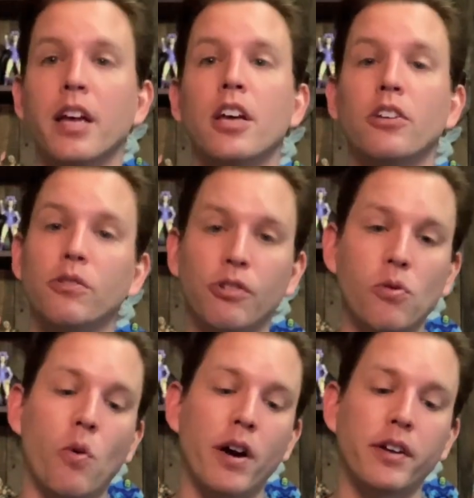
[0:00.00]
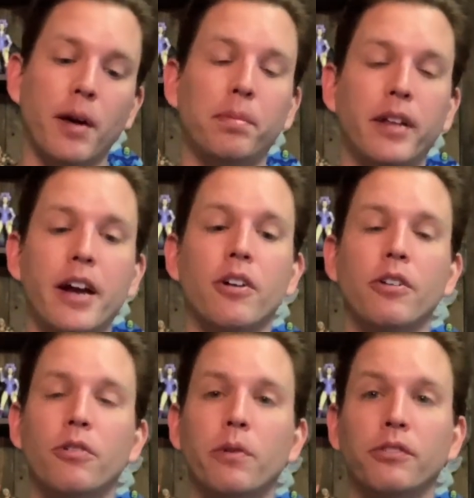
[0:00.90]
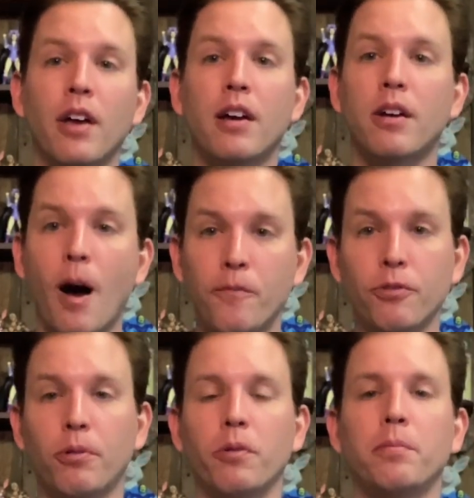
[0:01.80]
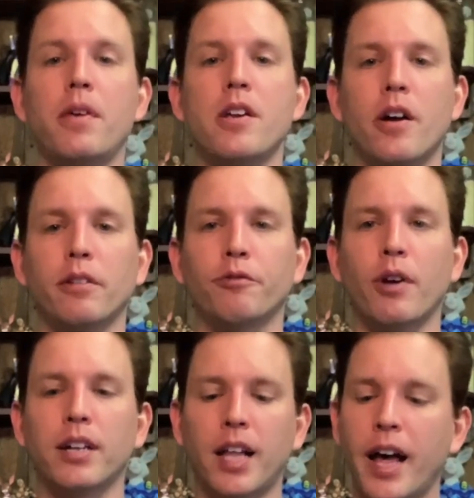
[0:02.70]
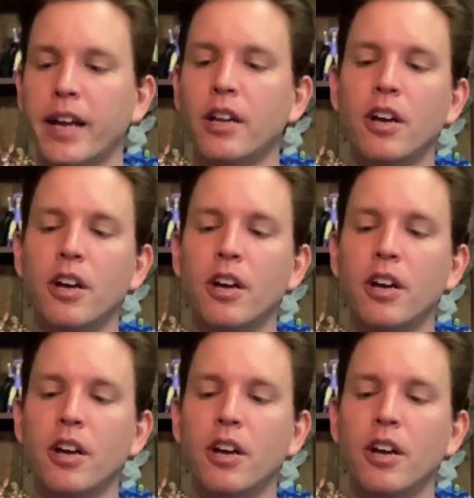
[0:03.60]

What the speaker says: You do want a player who is comfortable with being on the front line,